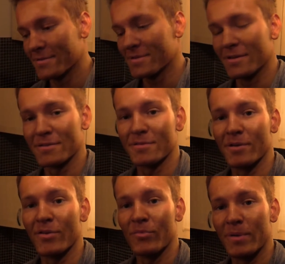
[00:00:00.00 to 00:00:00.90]
so
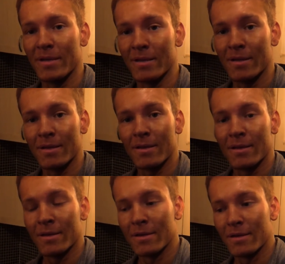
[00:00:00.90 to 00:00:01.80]
tonight will be
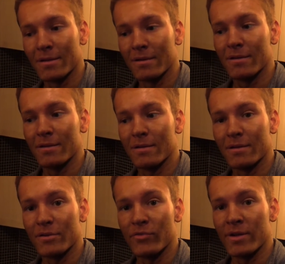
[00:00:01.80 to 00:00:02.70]

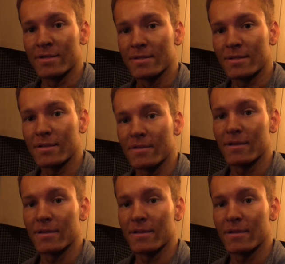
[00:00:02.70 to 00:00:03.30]
good rest, I